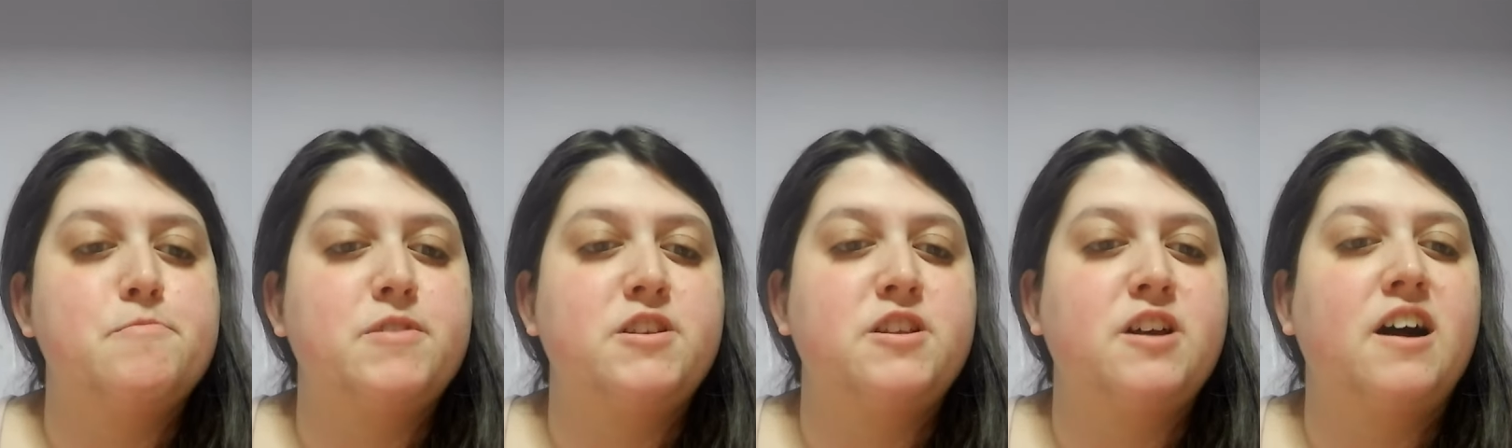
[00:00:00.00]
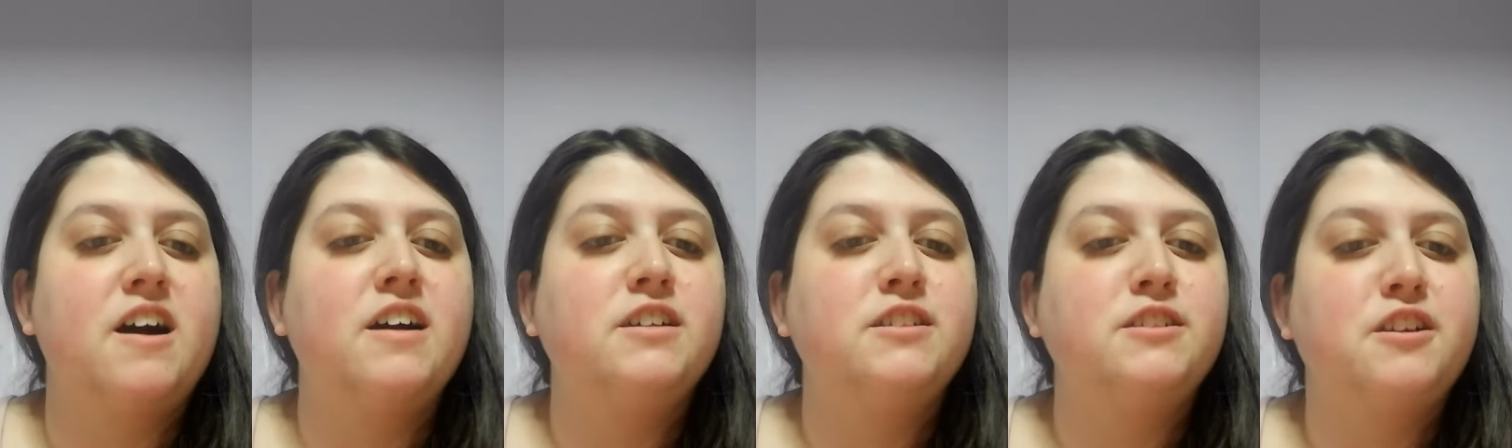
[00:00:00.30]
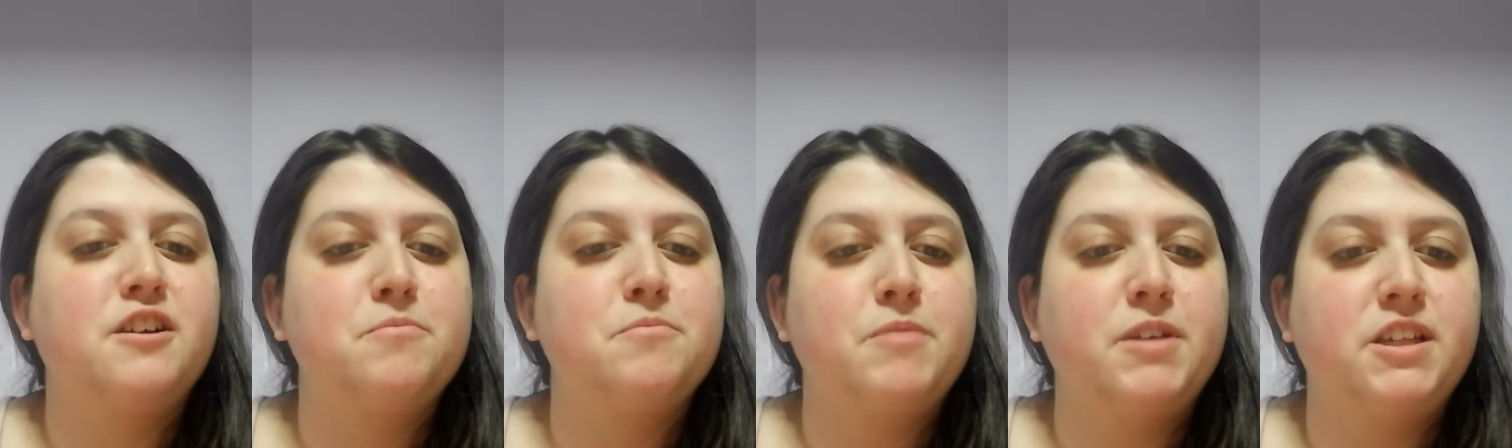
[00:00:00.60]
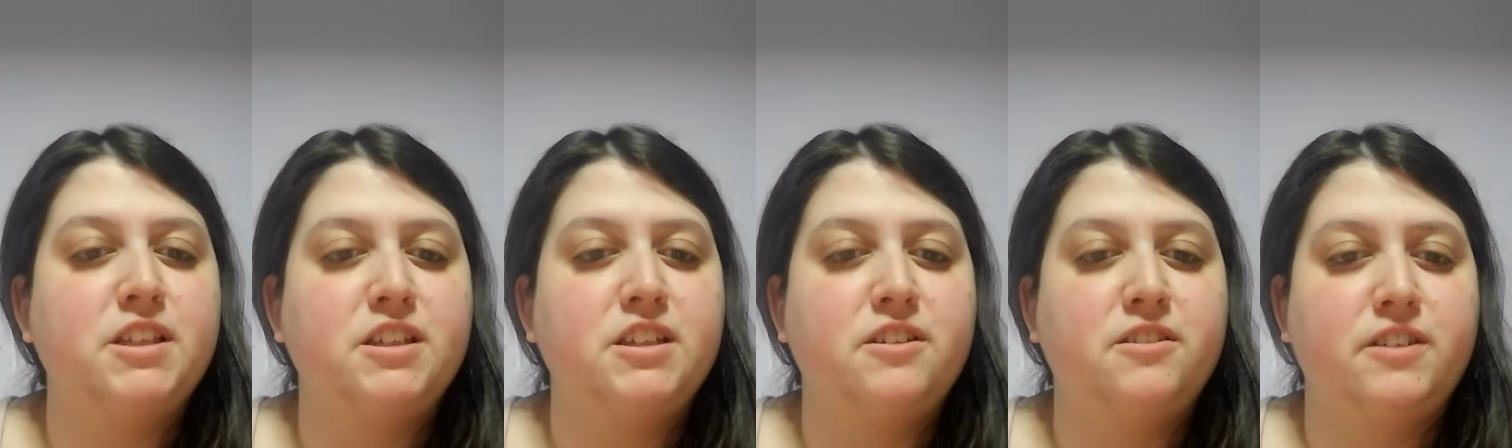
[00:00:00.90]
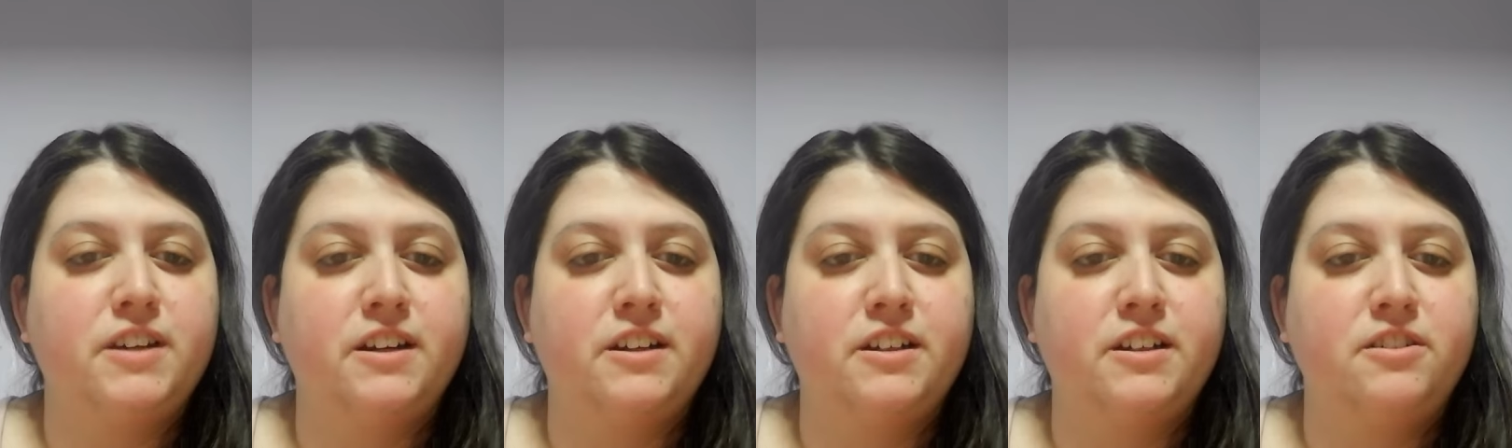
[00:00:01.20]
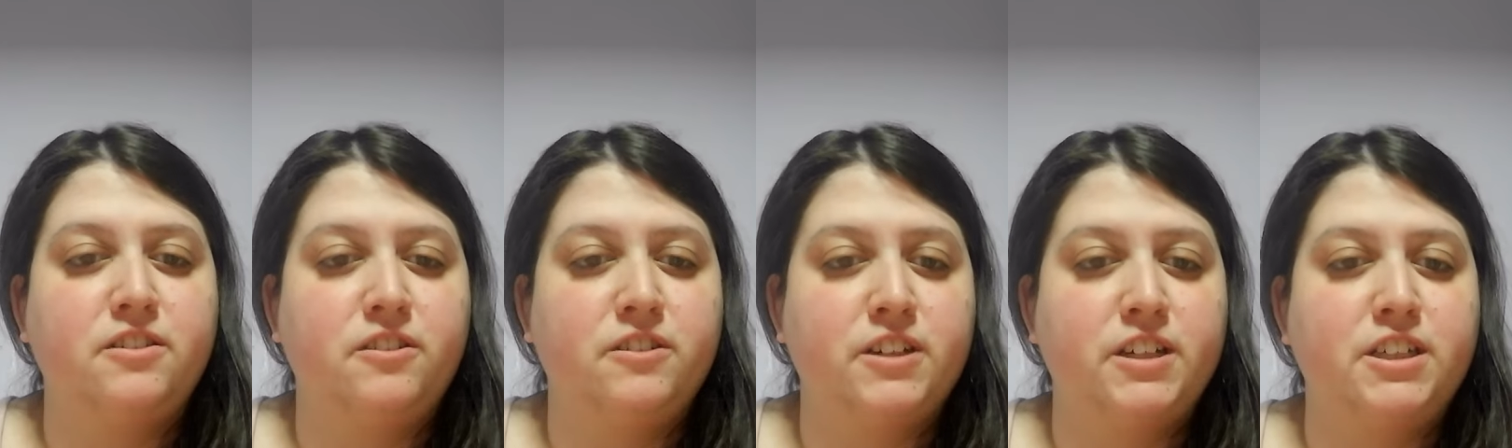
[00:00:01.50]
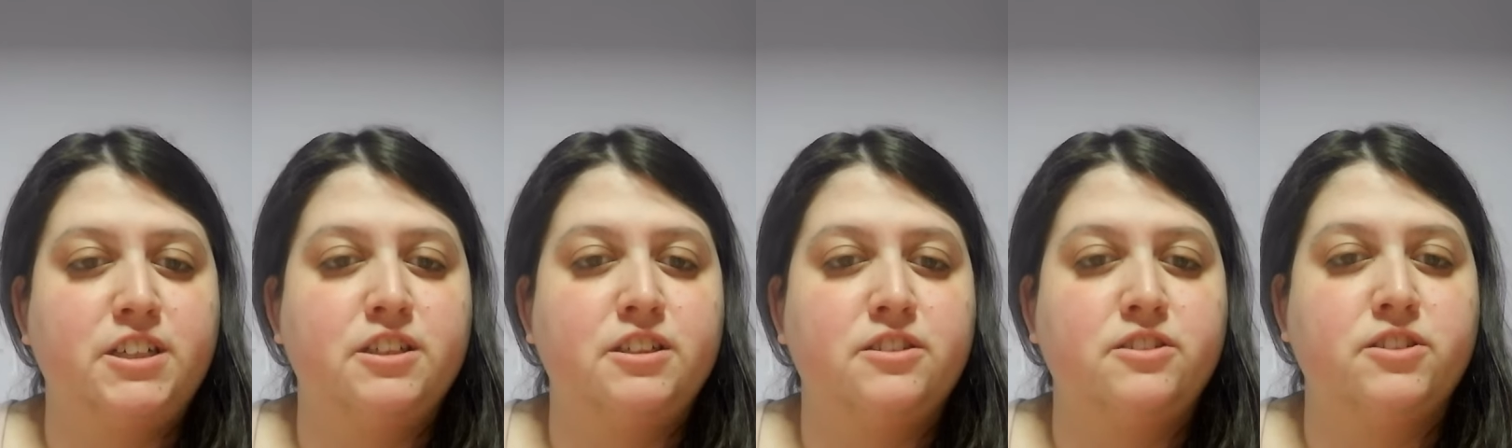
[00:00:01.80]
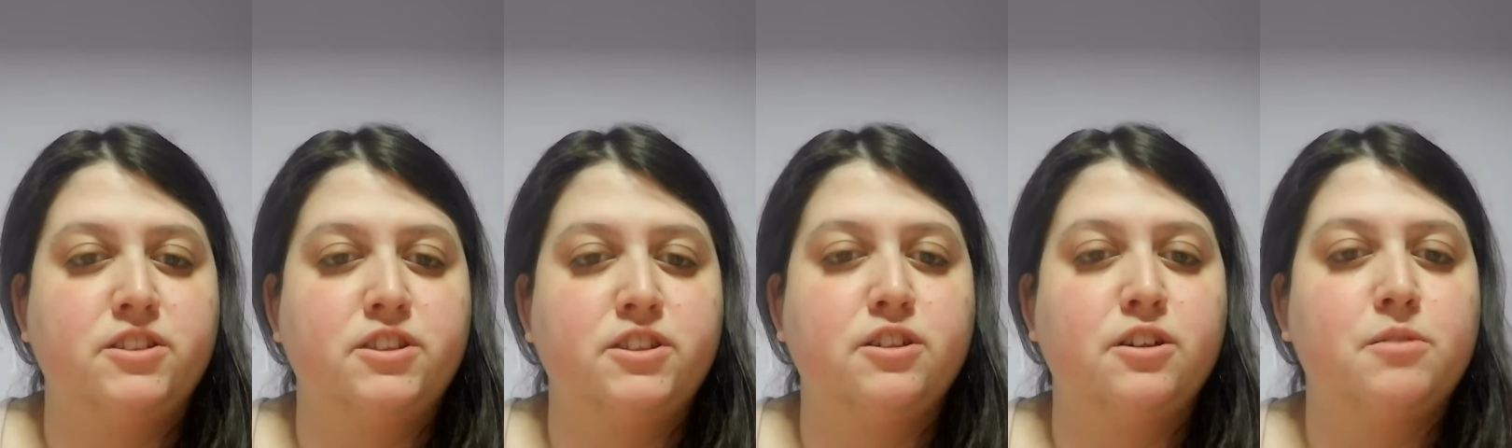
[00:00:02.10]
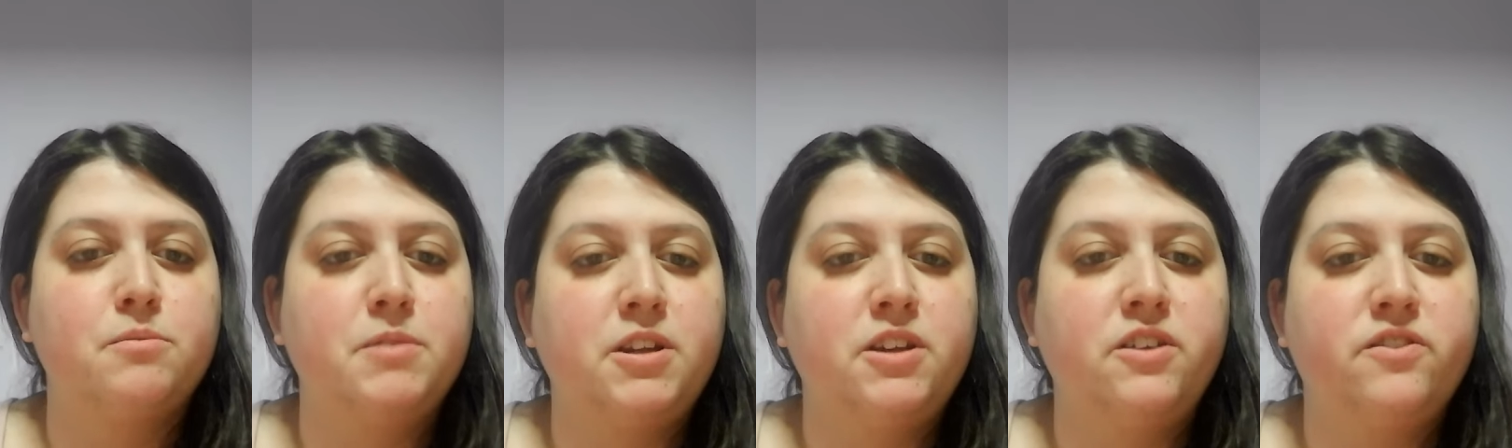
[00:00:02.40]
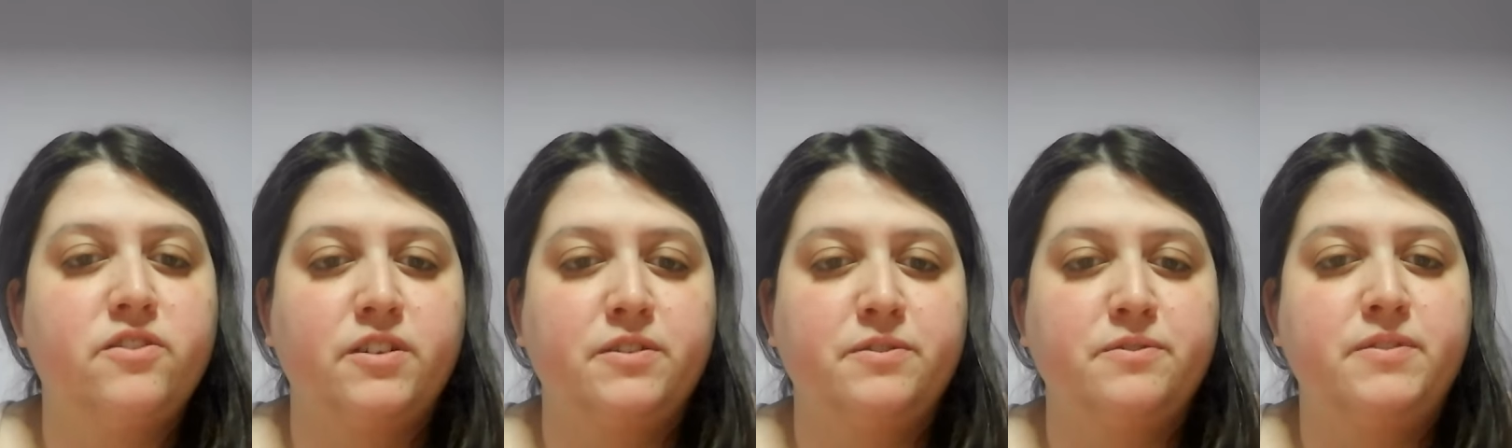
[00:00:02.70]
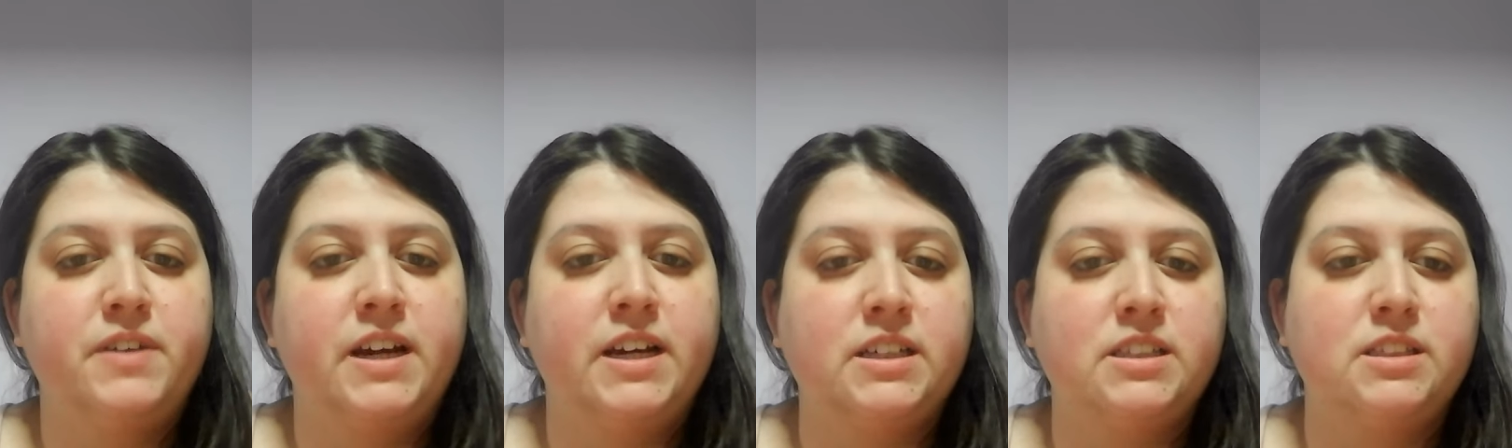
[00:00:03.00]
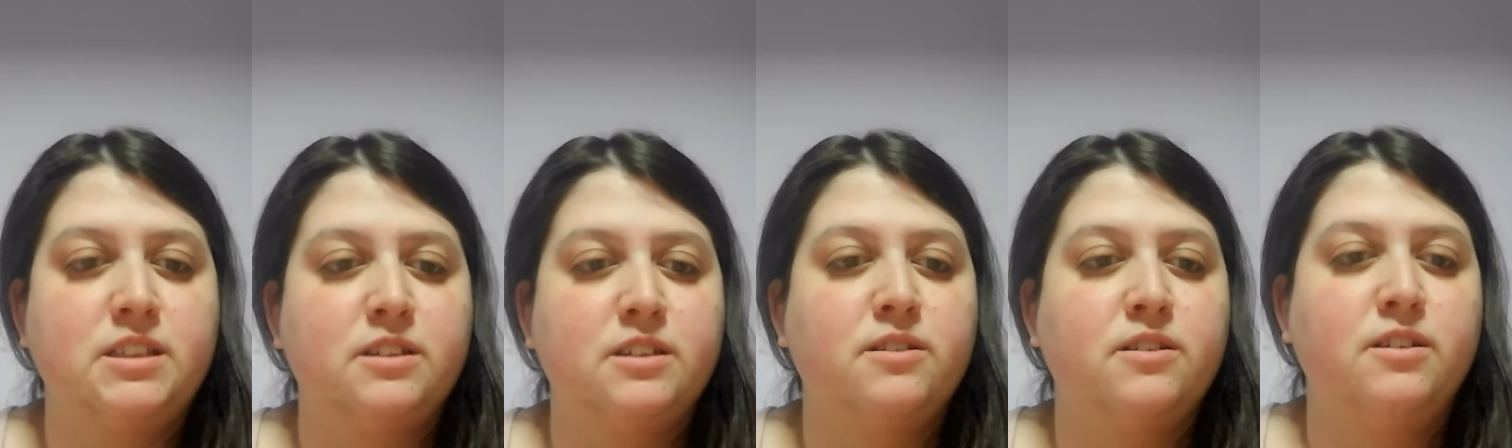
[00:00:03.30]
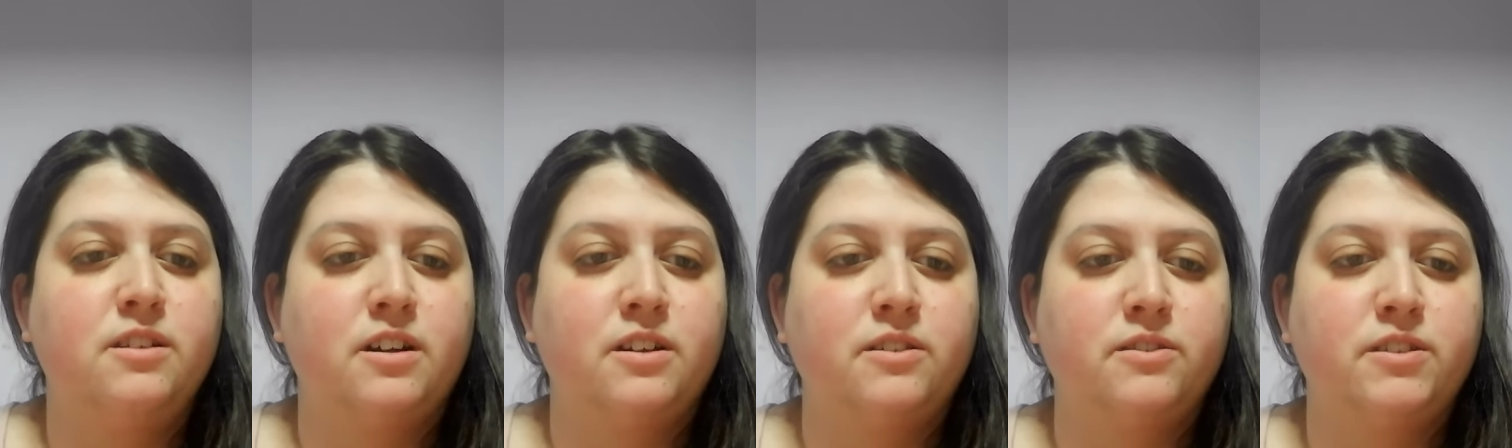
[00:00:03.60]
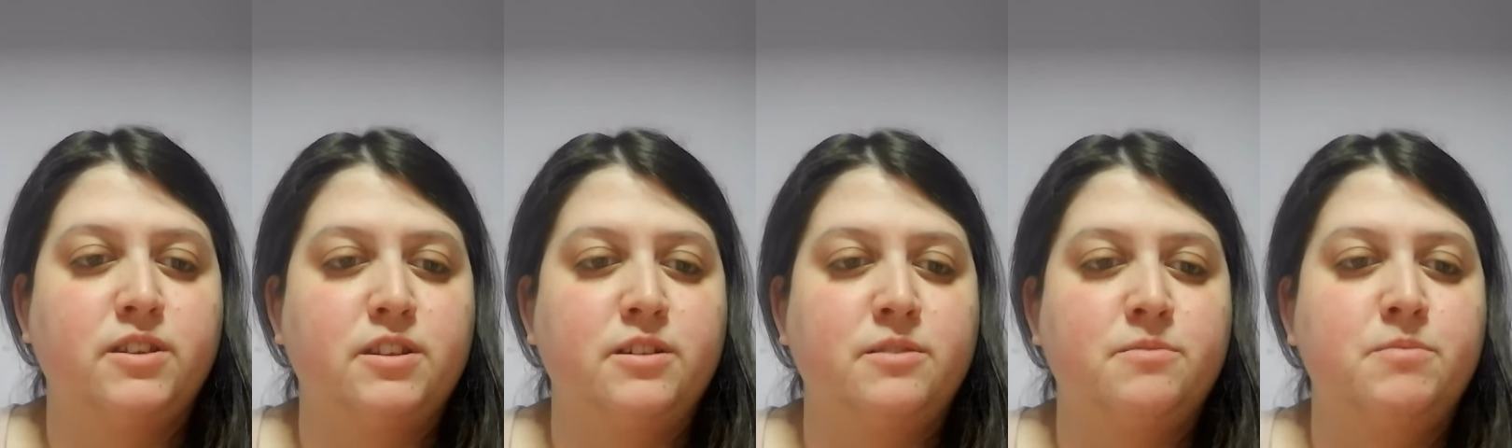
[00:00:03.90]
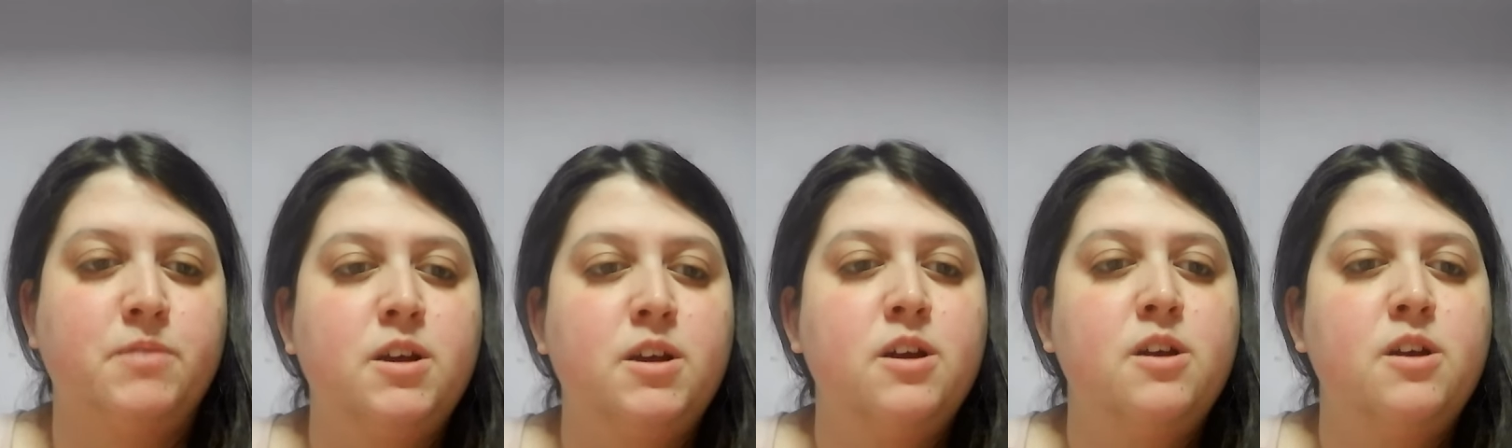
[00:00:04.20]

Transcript: Dogs are amazing creatures with so many fun facts to go along with them.